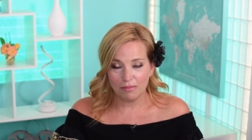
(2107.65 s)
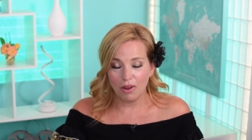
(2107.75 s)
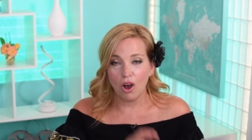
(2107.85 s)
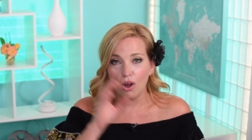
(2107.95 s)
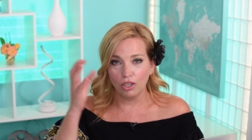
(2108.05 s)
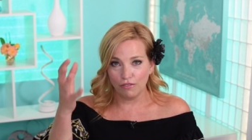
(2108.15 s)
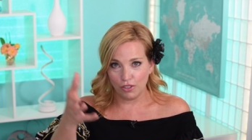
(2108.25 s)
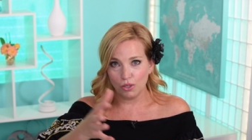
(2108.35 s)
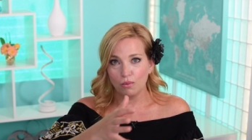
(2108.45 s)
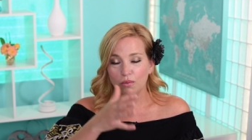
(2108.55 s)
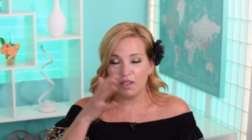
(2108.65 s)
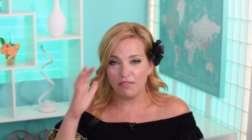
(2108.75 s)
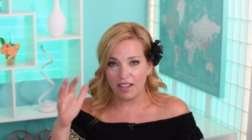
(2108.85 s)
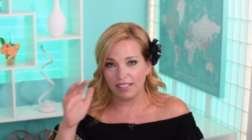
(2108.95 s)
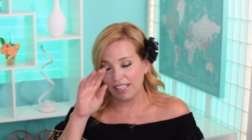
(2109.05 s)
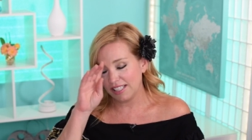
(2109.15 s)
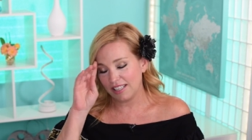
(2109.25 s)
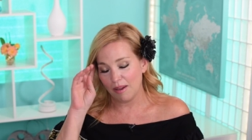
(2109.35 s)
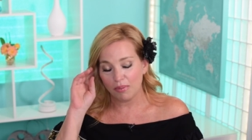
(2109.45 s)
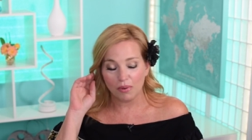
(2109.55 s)
all of you when we finally get to
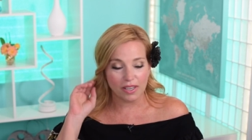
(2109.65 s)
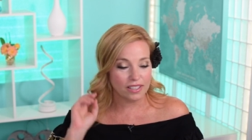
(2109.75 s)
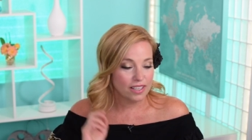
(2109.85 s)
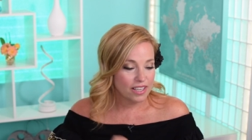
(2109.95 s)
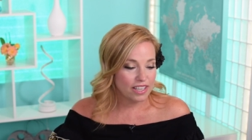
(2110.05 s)
that point.